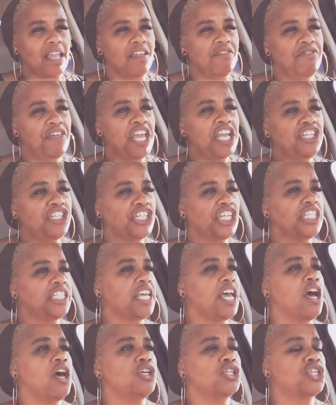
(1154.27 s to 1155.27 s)
Then she
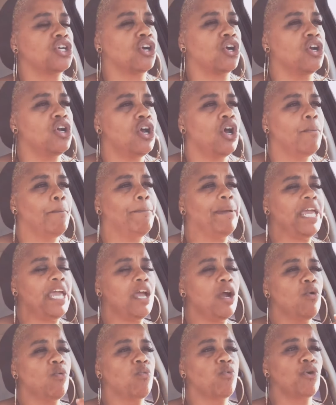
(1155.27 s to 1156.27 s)
tells her,
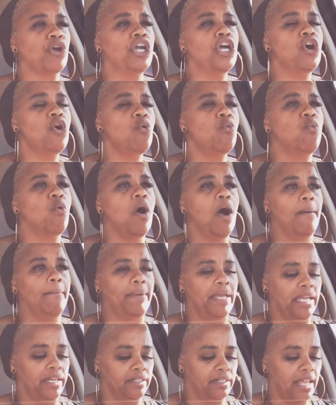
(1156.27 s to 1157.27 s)
be a real
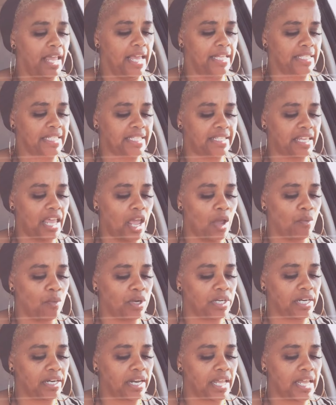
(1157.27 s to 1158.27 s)
woman and say
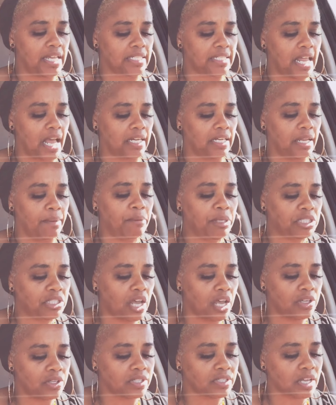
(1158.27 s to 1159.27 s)
what it is. Now, let me
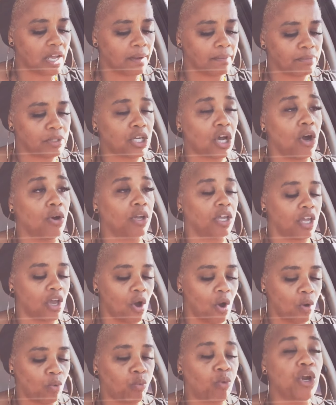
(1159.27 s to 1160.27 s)
tell you something,
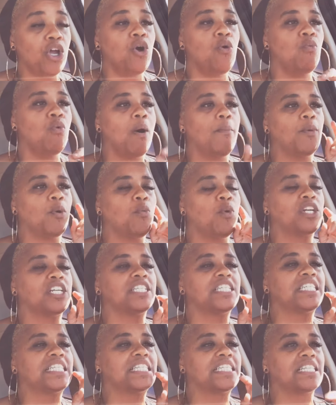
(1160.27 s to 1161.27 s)
Tokyo. A real woman would
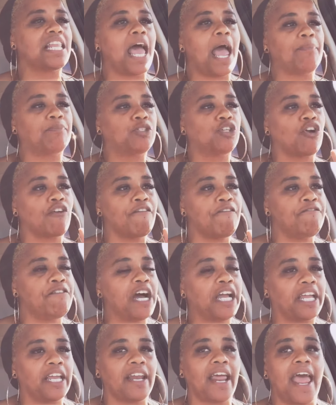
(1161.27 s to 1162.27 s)
have slapped your
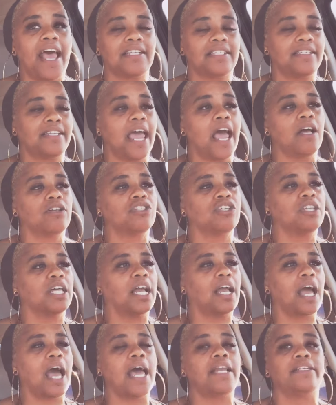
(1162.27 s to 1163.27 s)
fucking ass down to
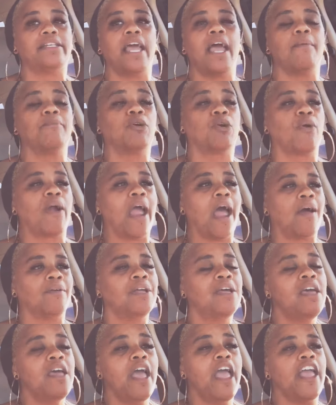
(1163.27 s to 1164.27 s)
the goddamn
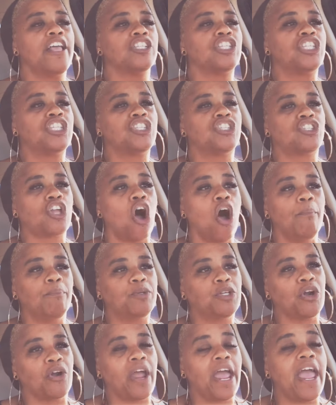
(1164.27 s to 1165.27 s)
ground and
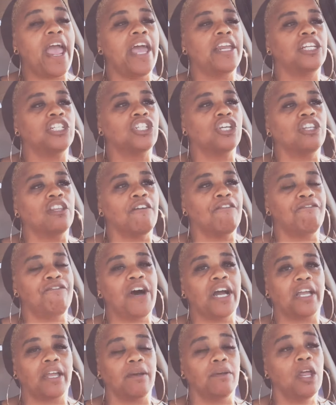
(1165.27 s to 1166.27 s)
stomped your head into the
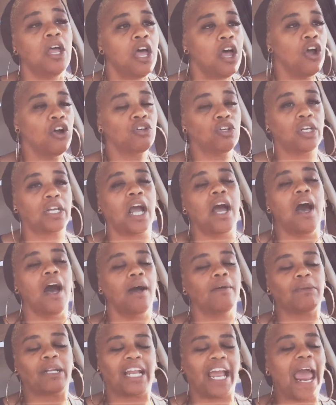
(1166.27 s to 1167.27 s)
fucking
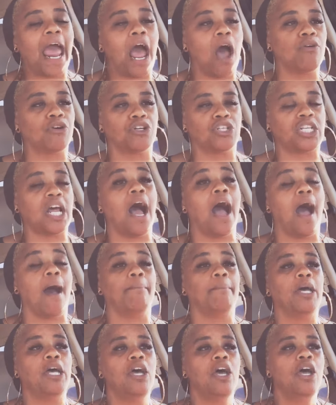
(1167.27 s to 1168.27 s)
countertop.